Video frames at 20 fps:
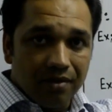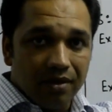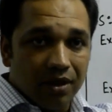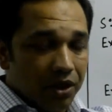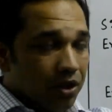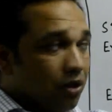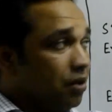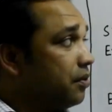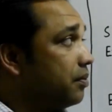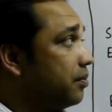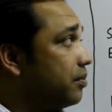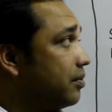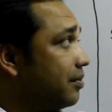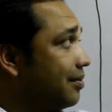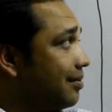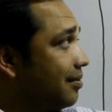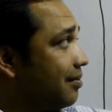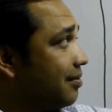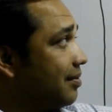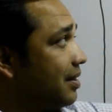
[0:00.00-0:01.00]
you know,
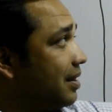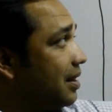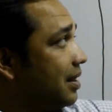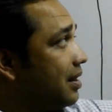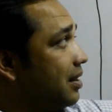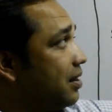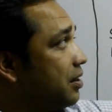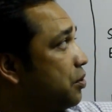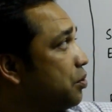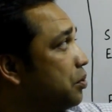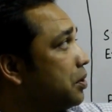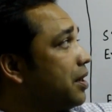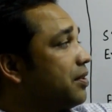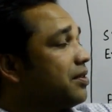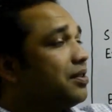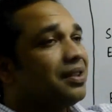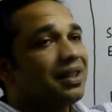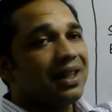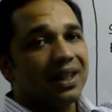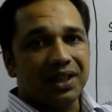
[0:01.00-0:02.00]

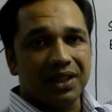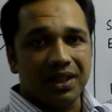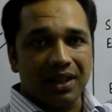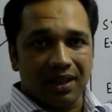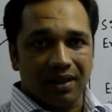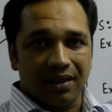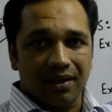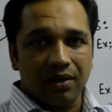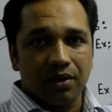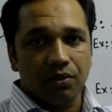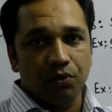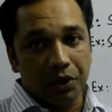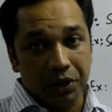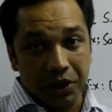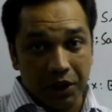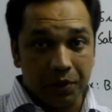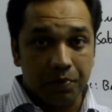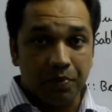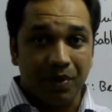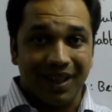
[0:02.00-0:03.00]
2016,
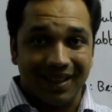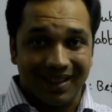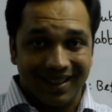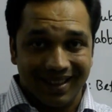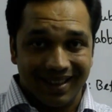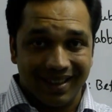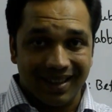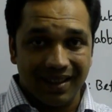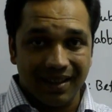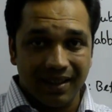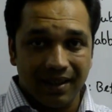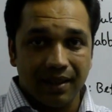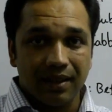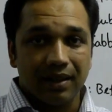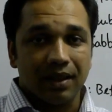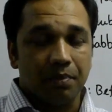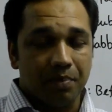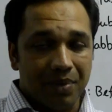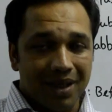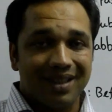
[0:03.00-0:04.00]
which is present.
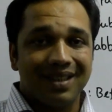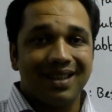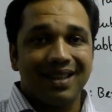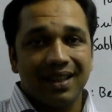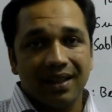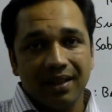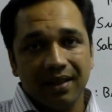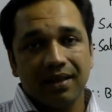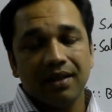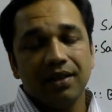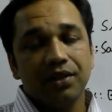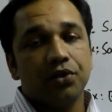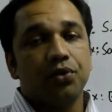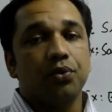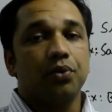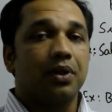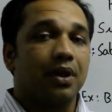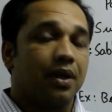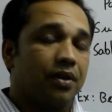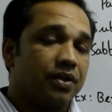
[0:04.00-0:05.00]
The present year is
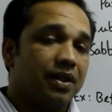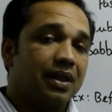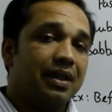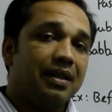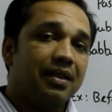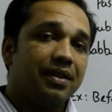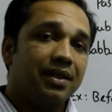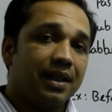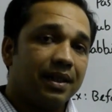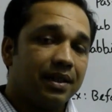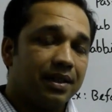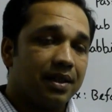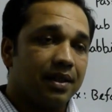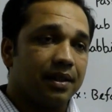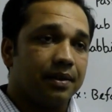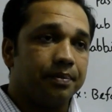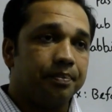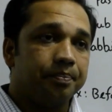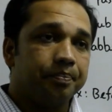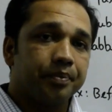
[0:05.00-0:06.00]

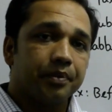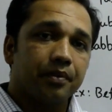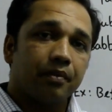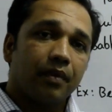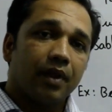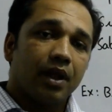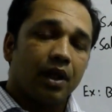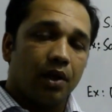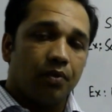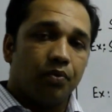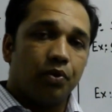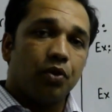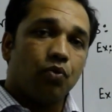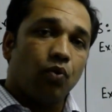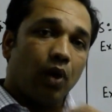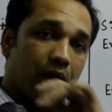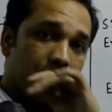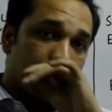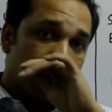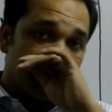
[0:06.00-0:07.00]
2016. If we
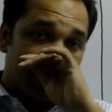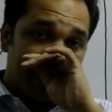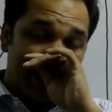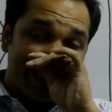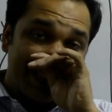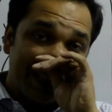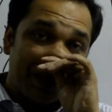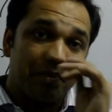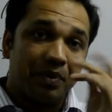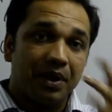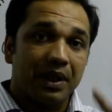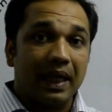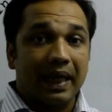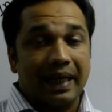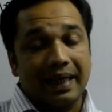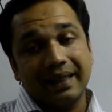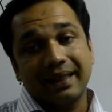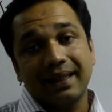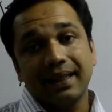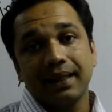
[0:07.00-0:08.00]
want to say something,
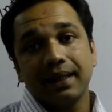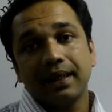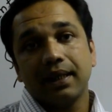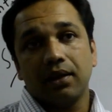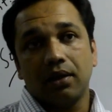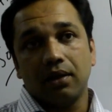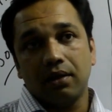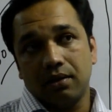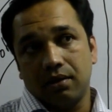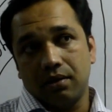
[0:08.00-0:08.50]
anything